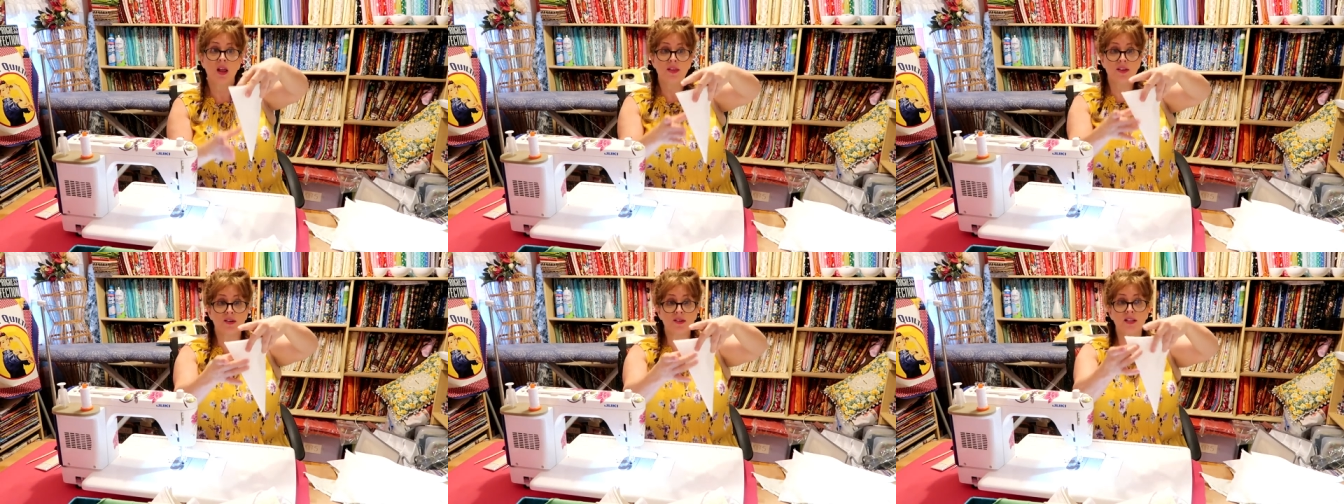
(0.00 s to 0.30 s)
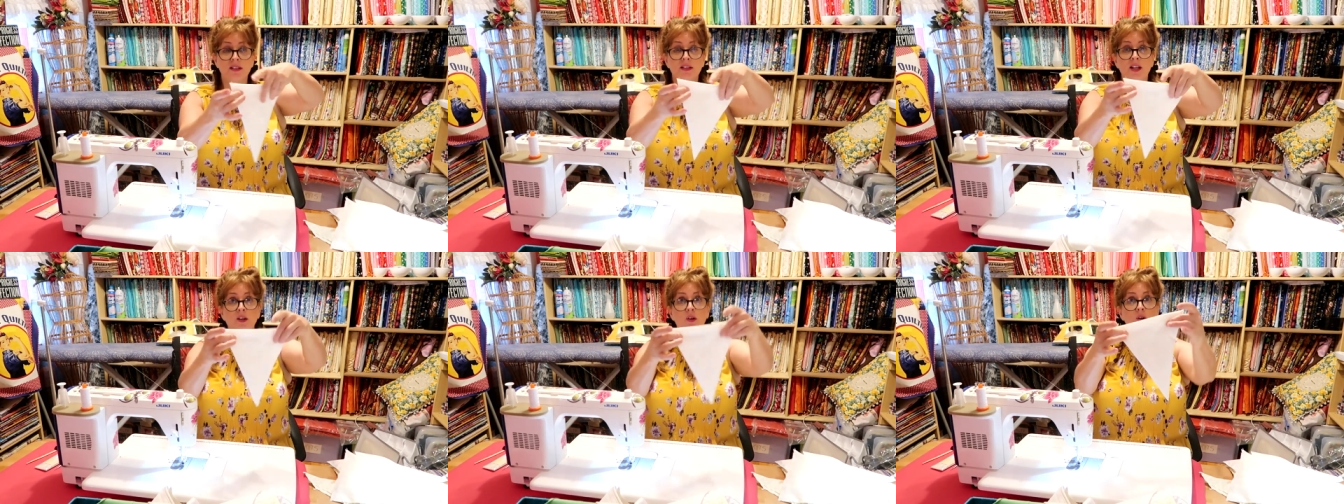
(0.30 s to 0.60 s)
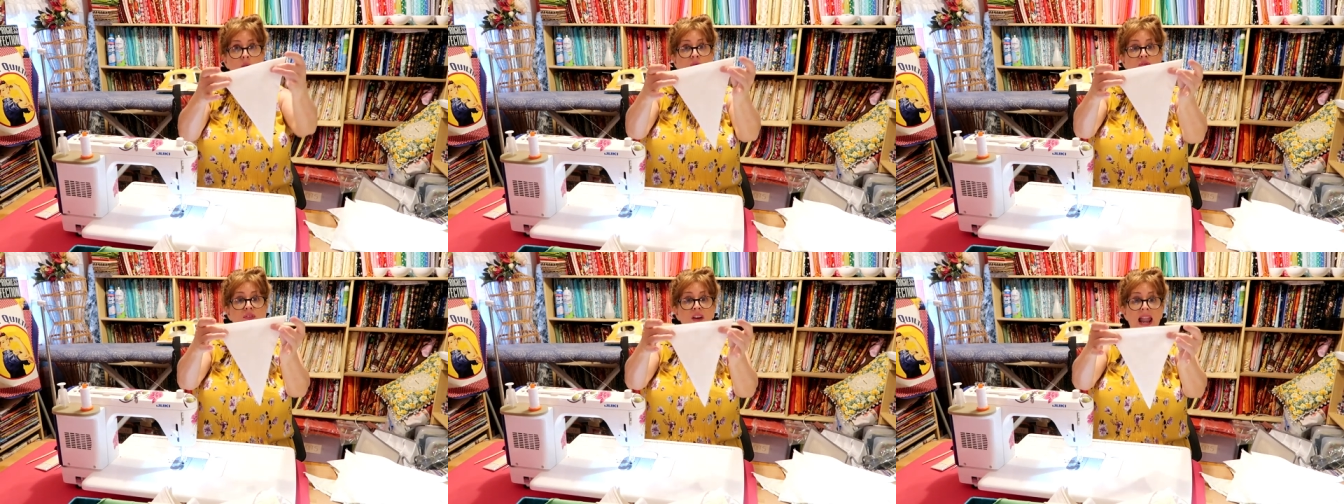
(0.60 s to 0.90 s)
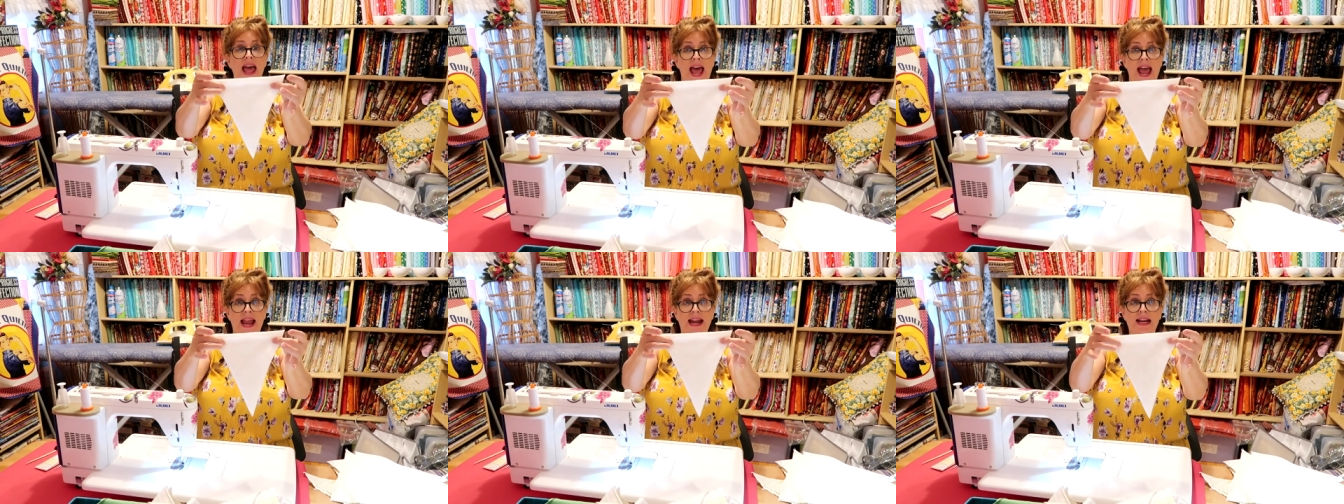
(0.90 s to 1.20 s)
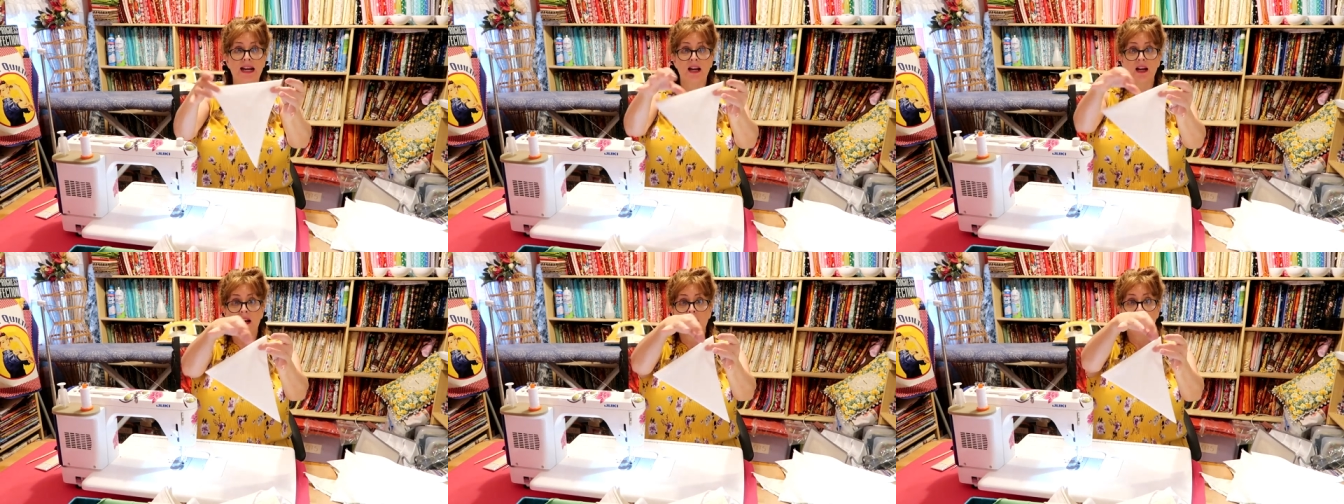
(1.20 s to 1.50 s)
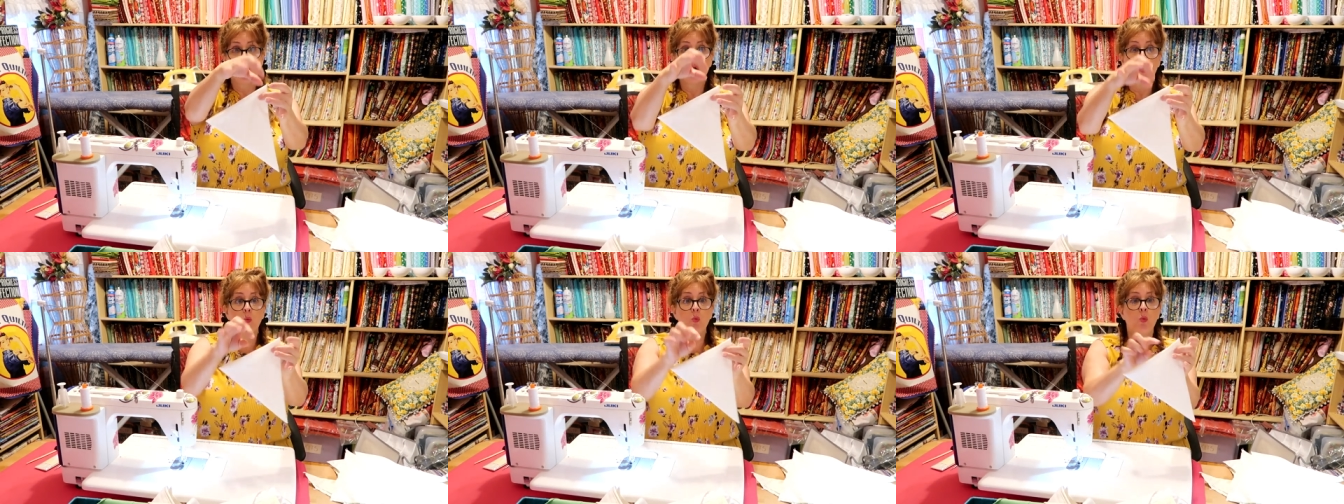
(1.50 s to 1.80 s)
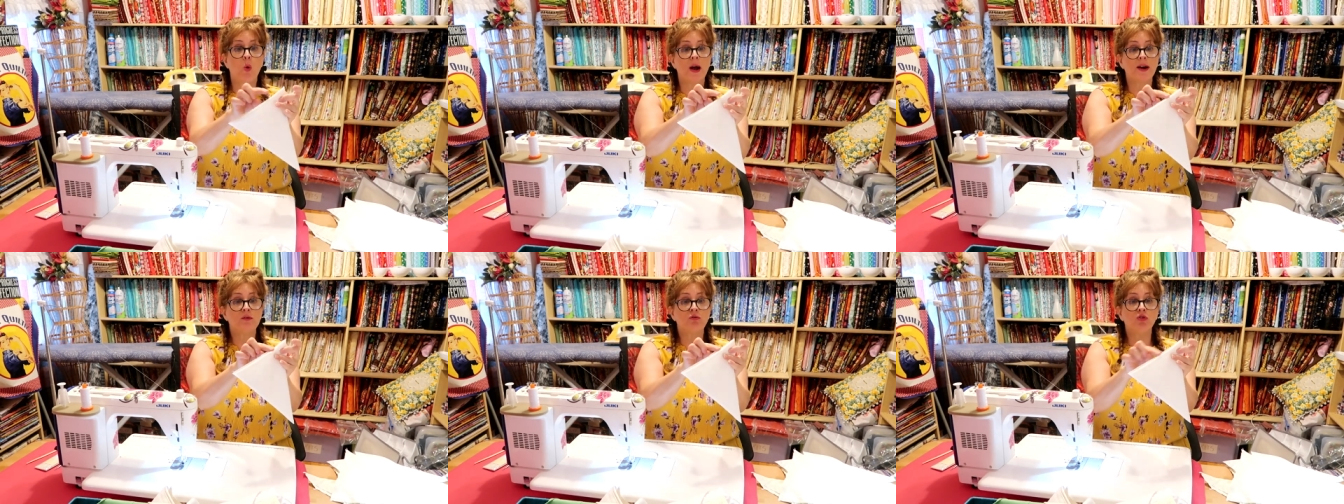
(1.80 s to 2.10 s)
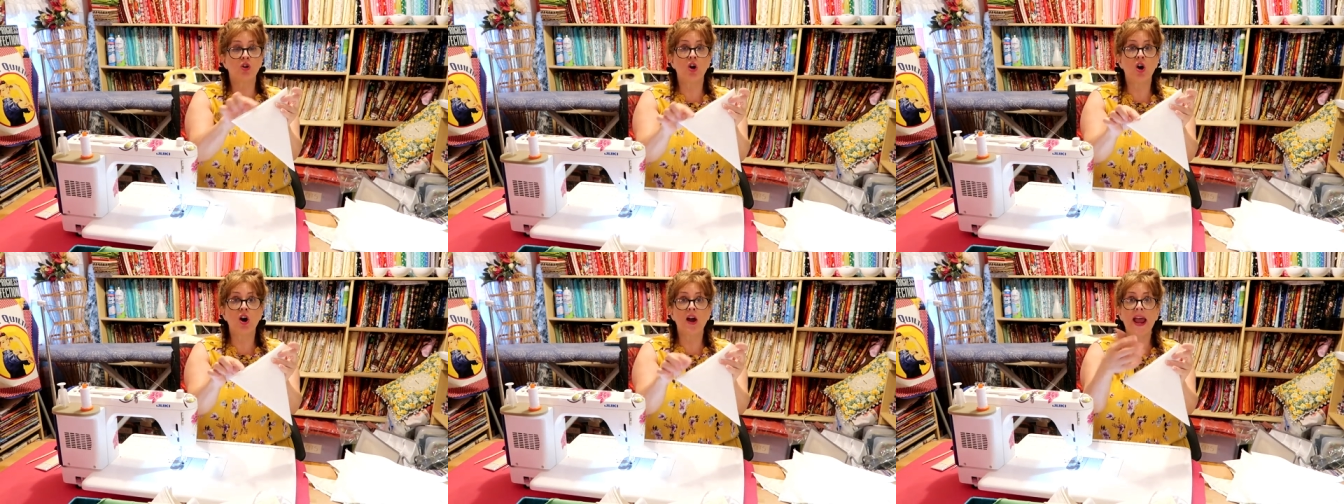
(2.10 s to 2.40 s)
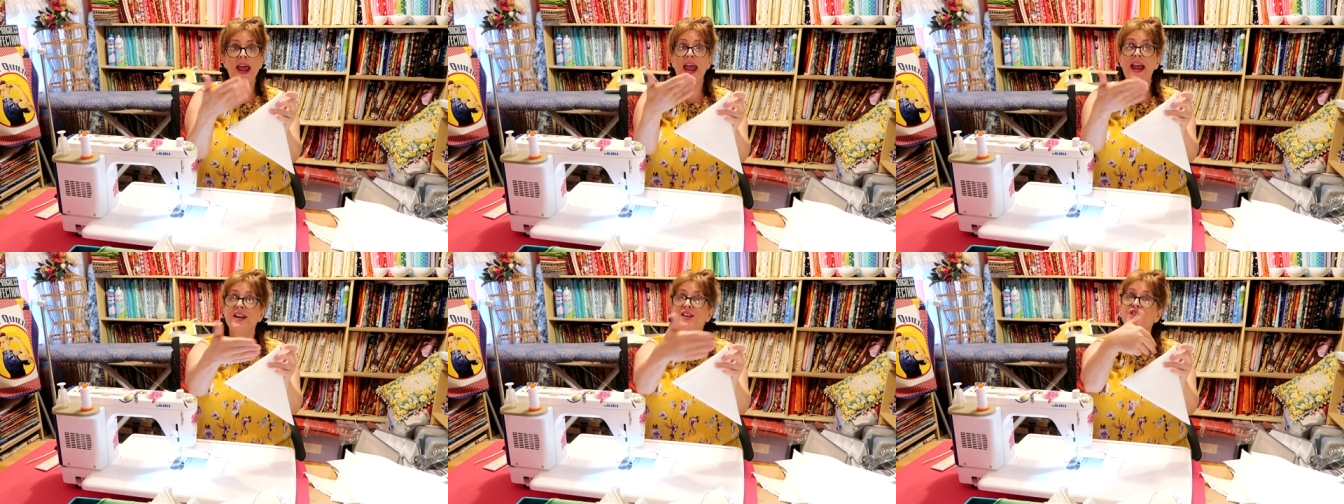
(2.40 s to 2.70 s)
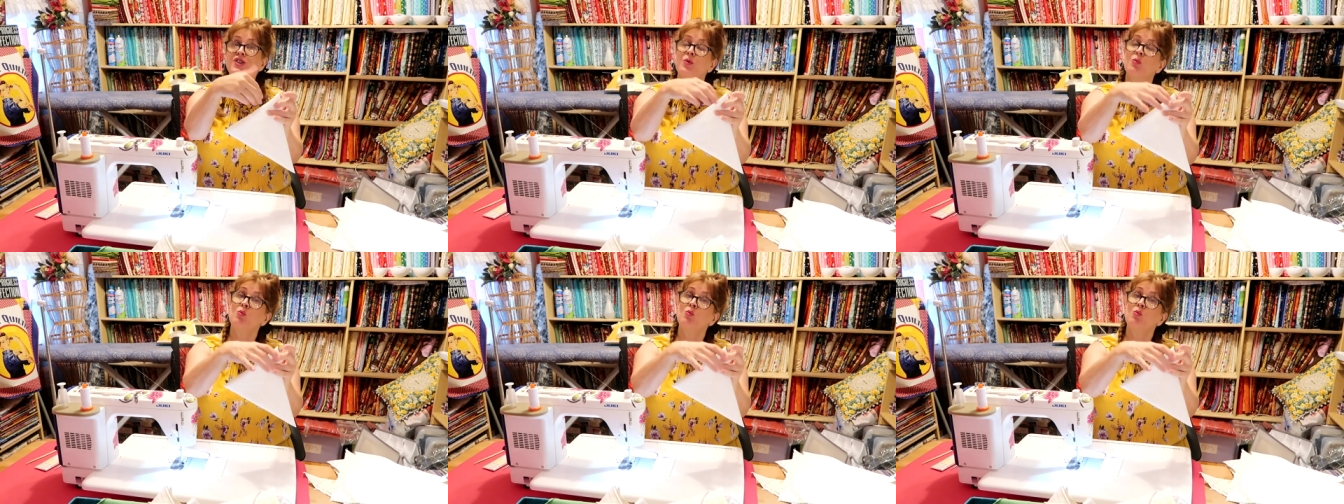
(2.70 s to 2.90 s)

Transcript: There's a little flag, one raw edge,